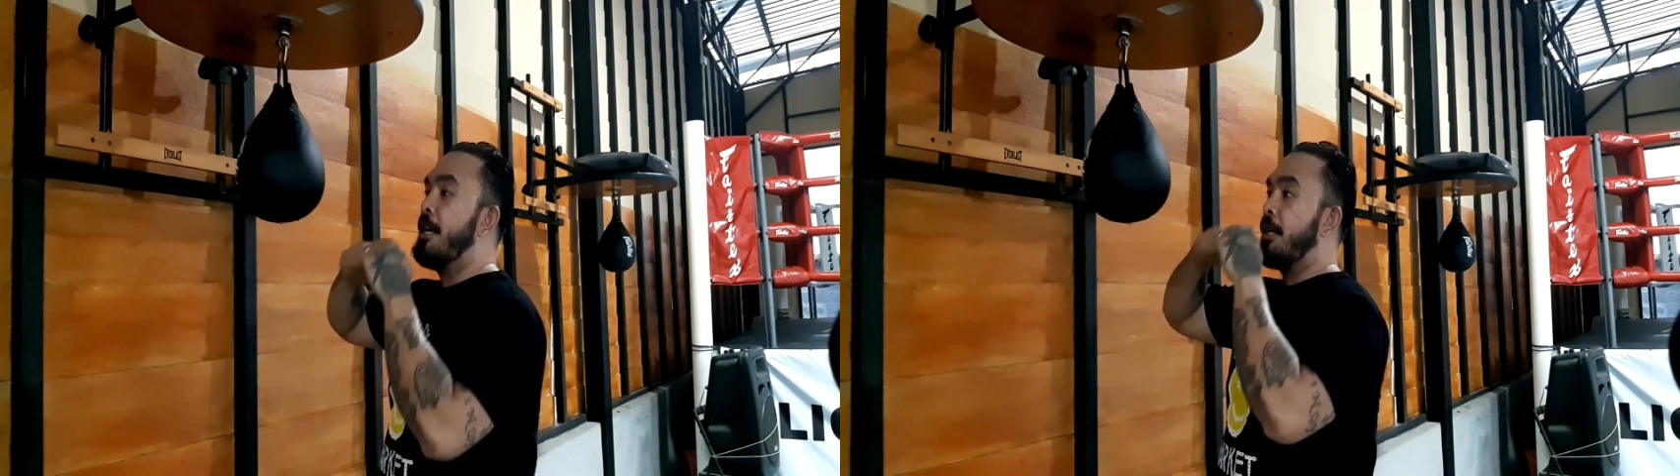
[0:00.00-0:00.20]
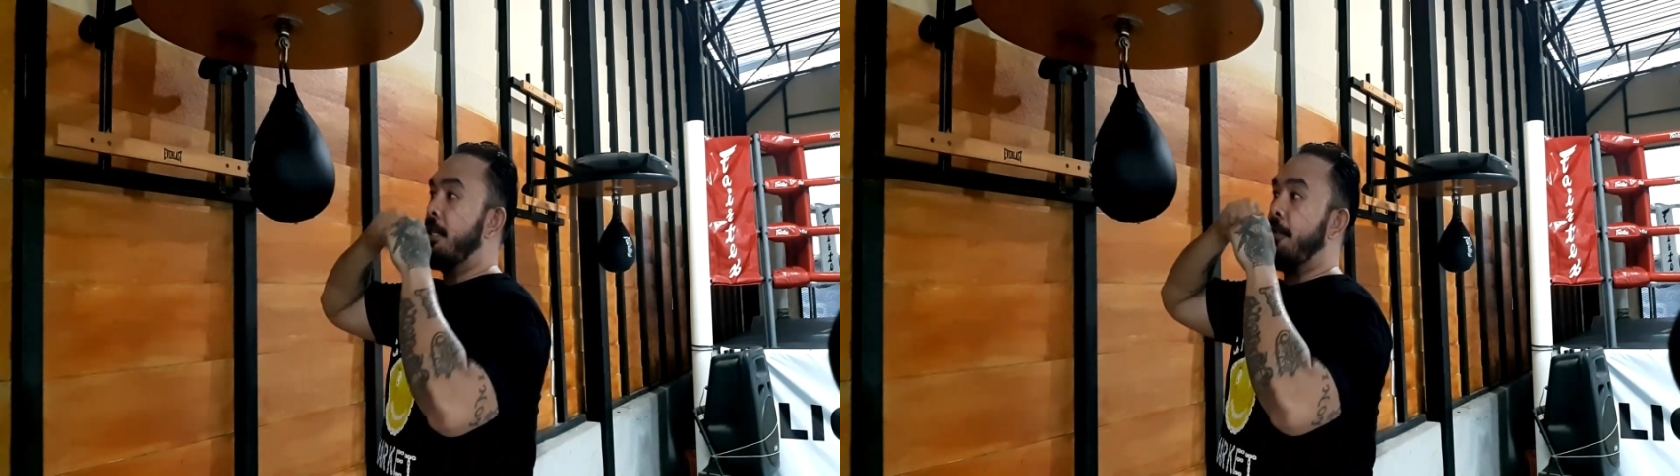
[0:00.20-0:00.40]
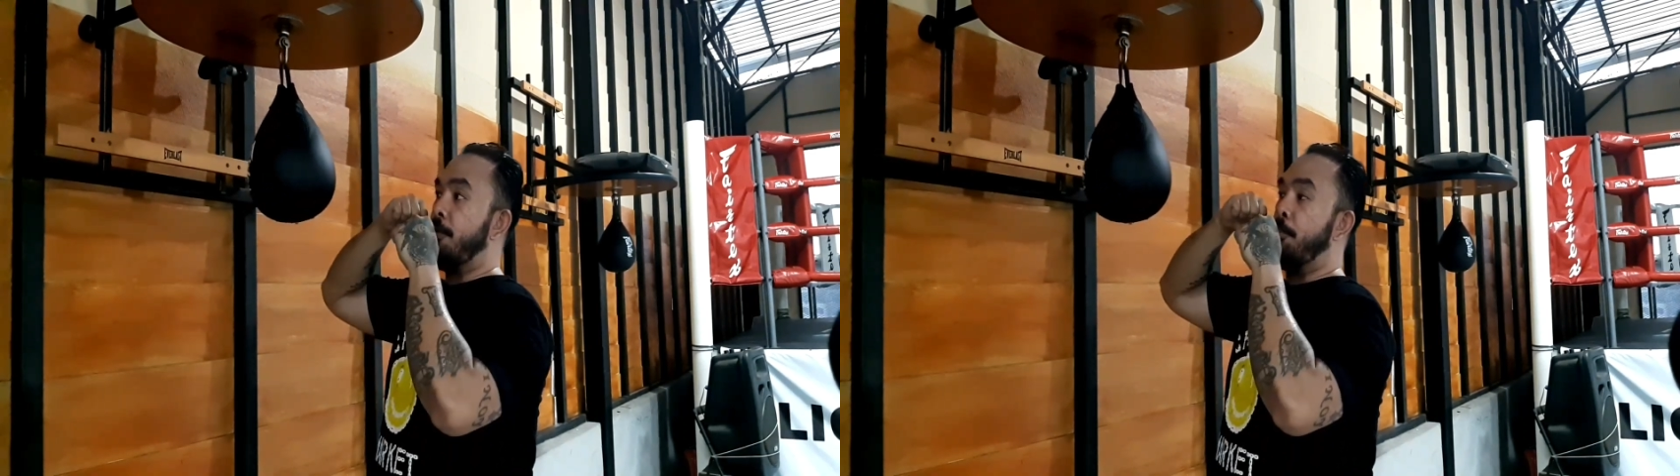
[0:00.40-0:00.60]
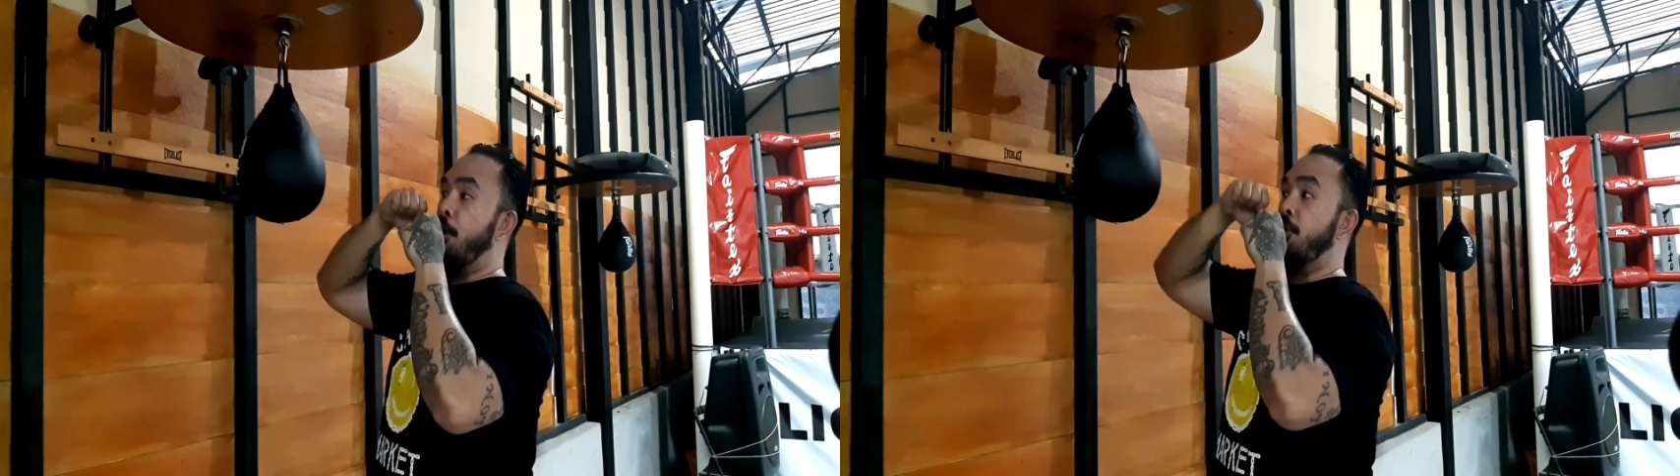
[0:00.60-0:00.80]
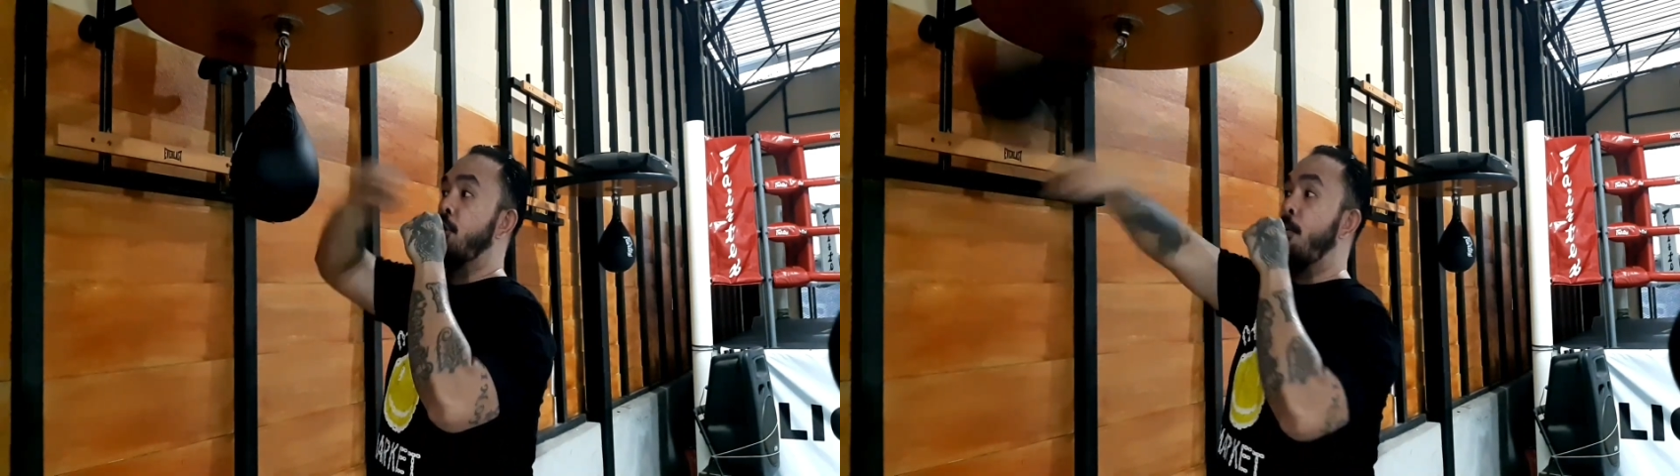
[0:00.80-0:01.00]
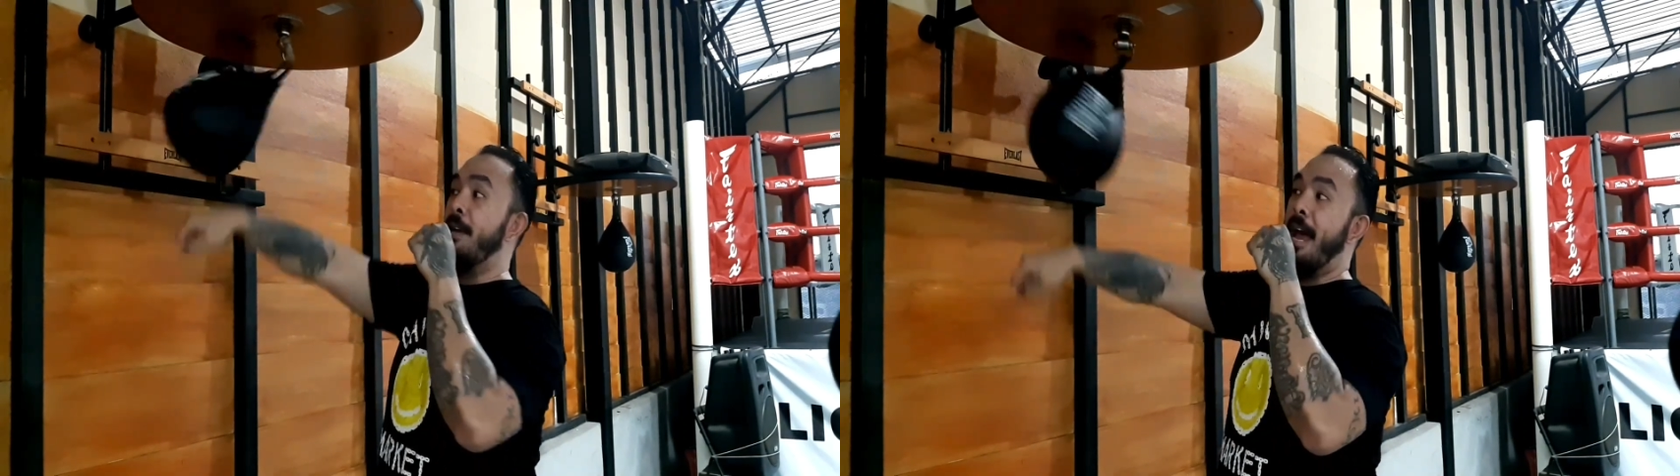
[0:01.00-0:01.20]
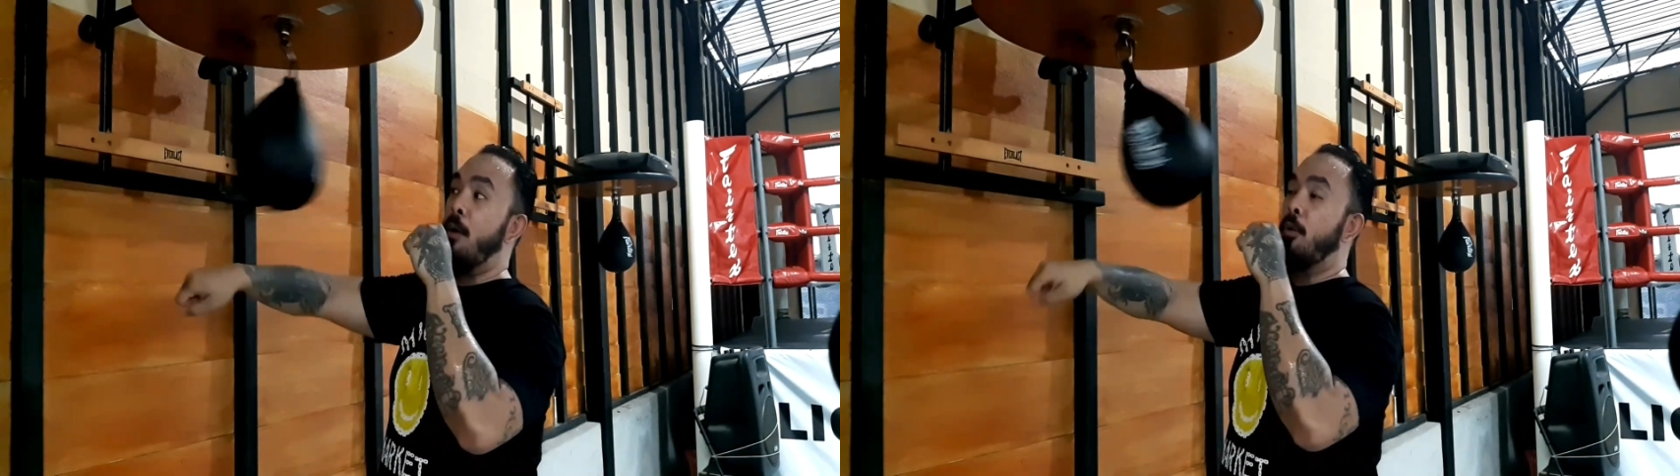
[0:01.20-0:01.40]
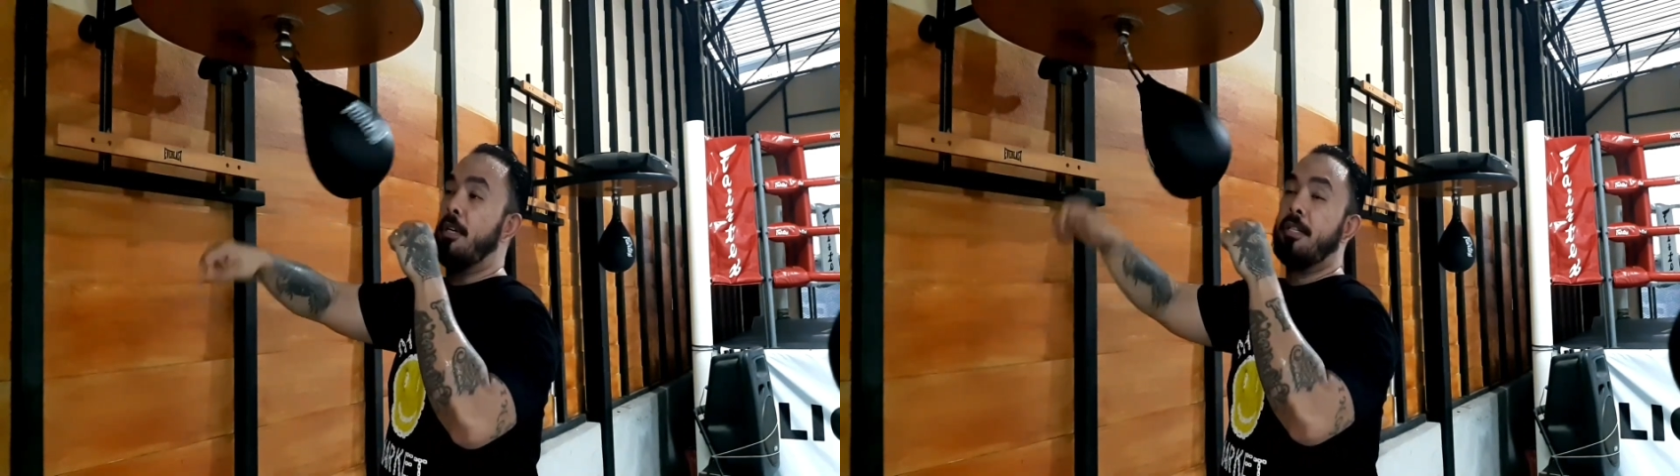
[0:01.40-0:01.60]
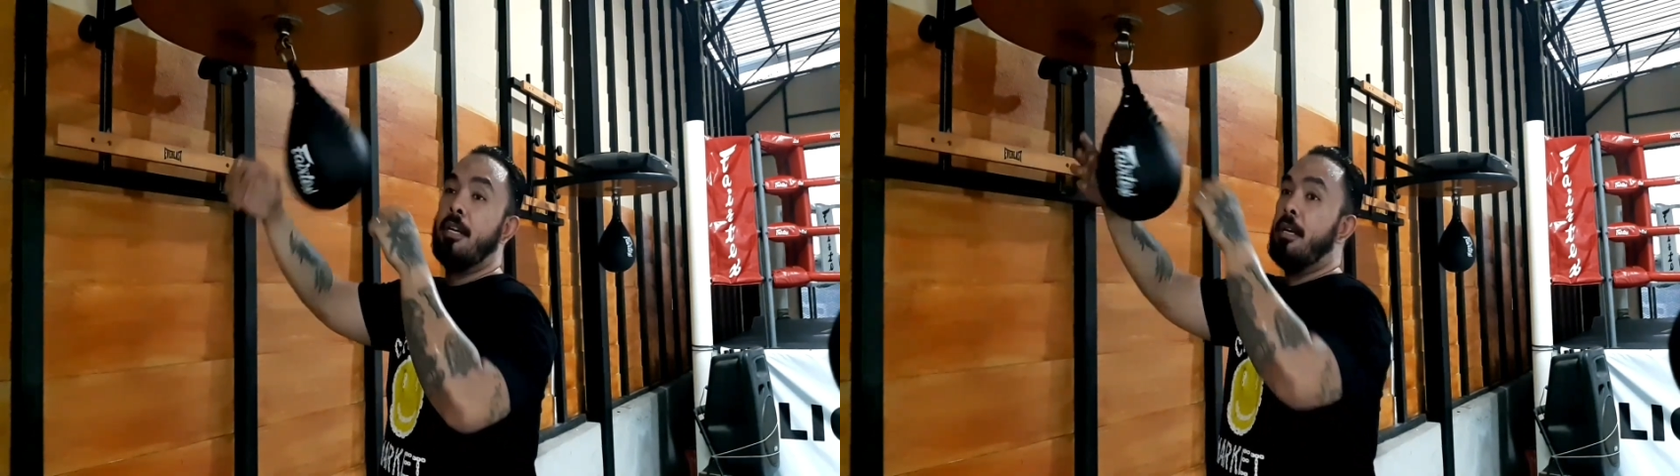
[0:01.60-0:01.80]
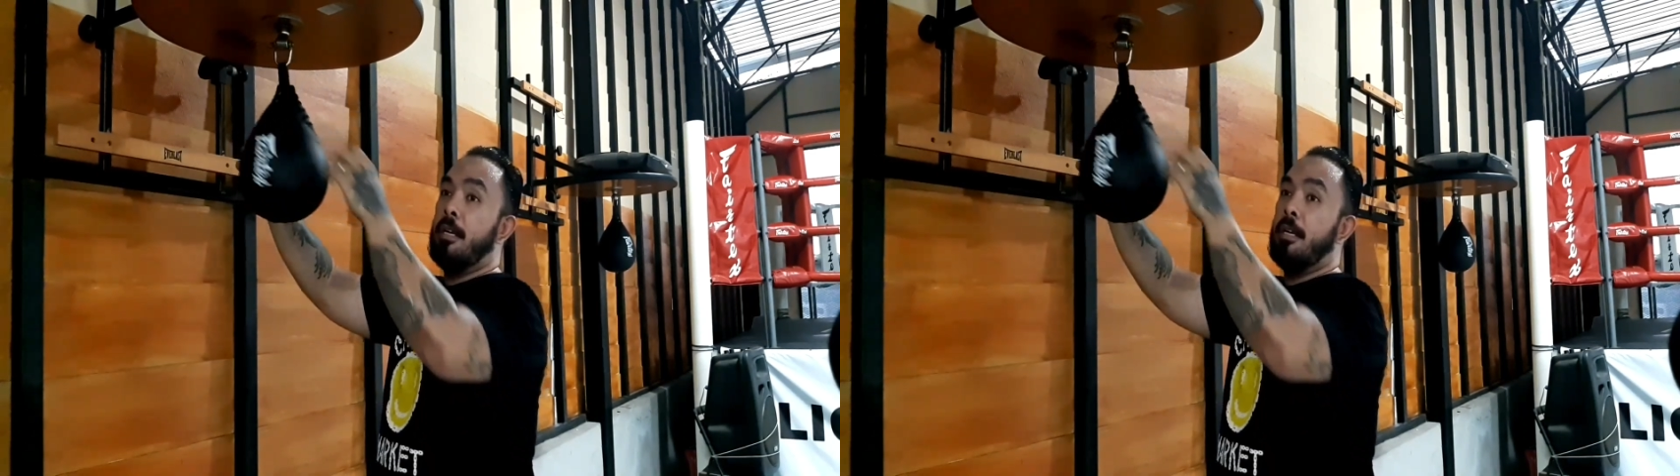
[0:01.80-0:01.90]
because if you punch going outwards,